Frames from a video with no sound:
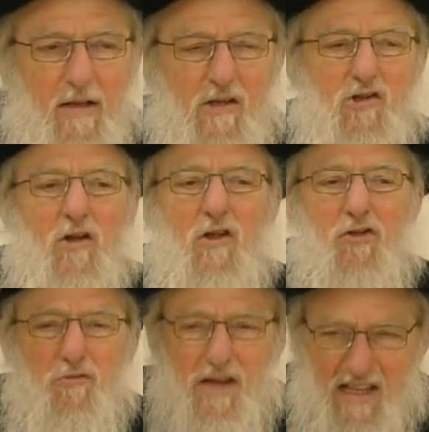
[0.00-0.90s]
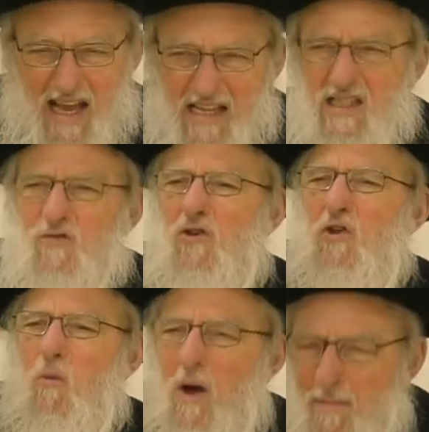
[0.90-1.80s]
So the 3 days is for
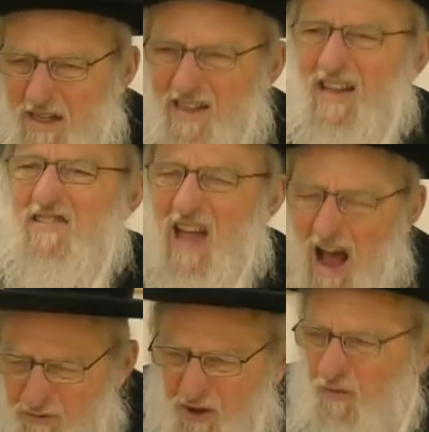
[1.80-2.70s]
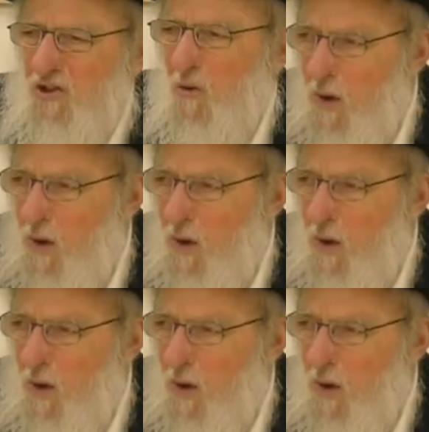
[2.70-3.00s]
the women, dafka for the